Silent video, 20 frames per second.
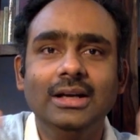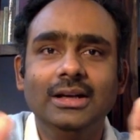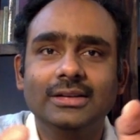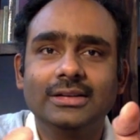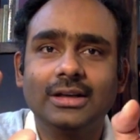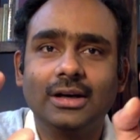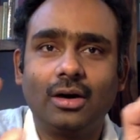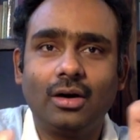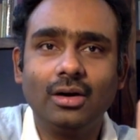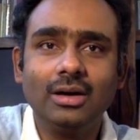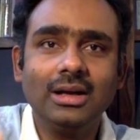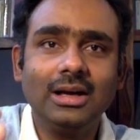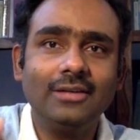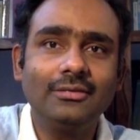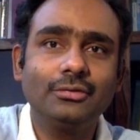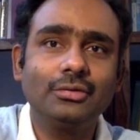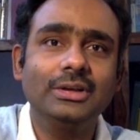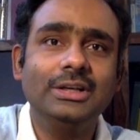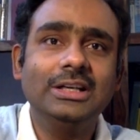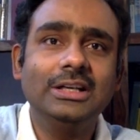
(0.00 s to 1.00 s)
they all have
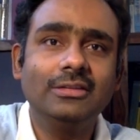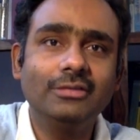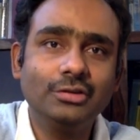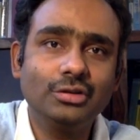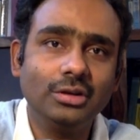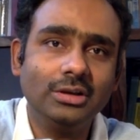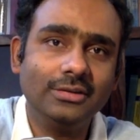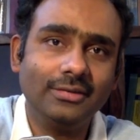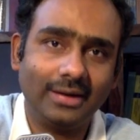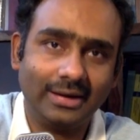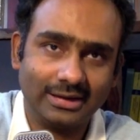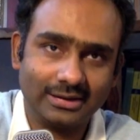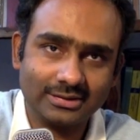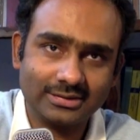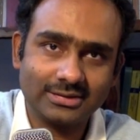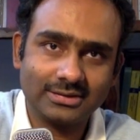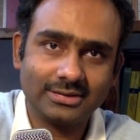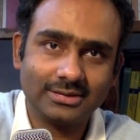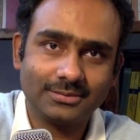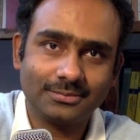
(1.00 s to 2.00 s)
to individually
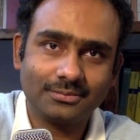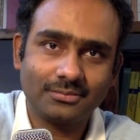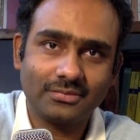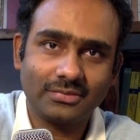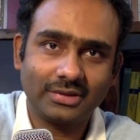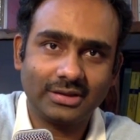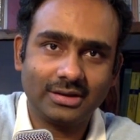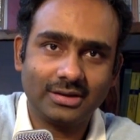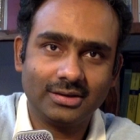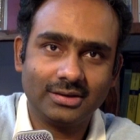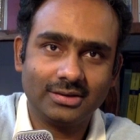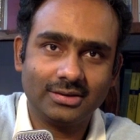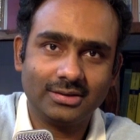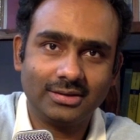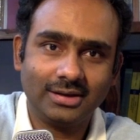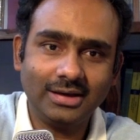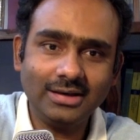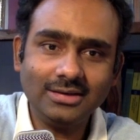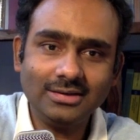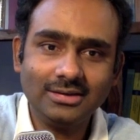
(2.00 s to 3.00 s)
vanish,
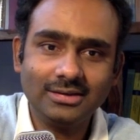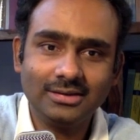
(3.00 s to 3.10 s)
right?